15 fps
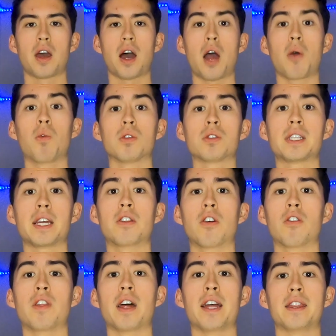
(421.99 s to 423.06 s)
I will say
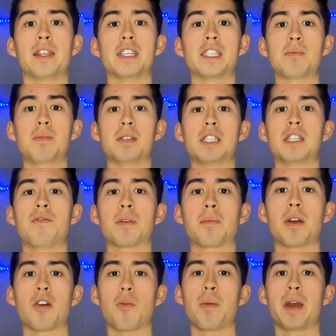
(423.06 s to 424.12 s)
though that this specific
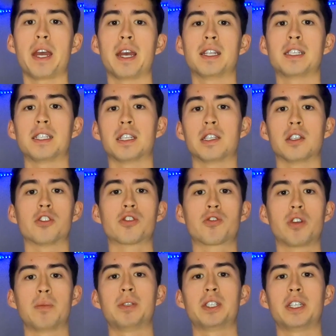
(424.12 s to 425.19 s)
pair of pants in the
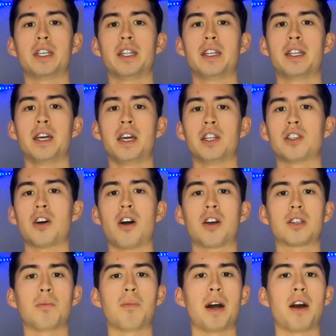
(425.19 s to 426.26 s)
description
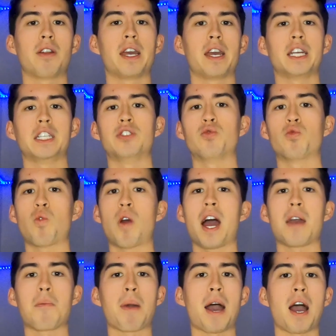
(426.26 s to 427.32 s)
talked about a
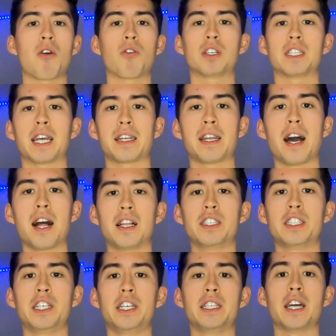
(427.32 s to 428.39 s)
dry power
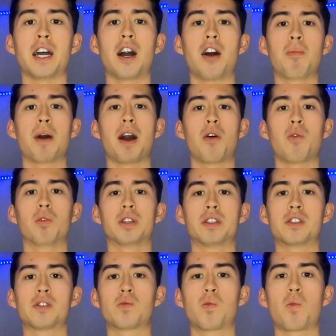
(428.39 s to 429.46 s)
technology to help out with
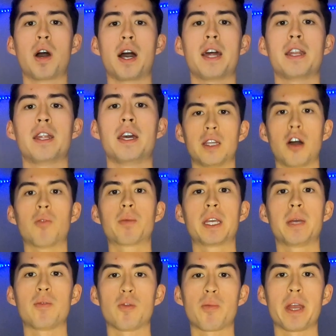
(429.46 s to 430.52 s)
sweat, to help
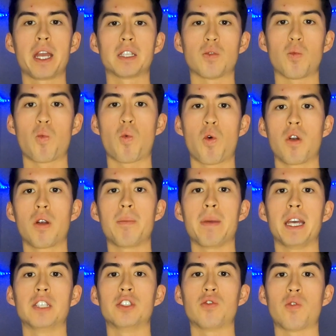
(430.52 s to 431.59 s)
keep your pants warm
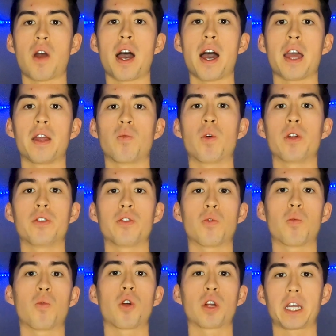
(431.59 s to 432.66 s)
and dry when
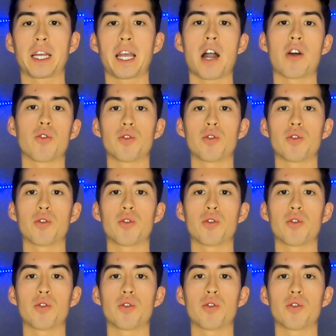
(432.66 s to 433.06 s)
you're working out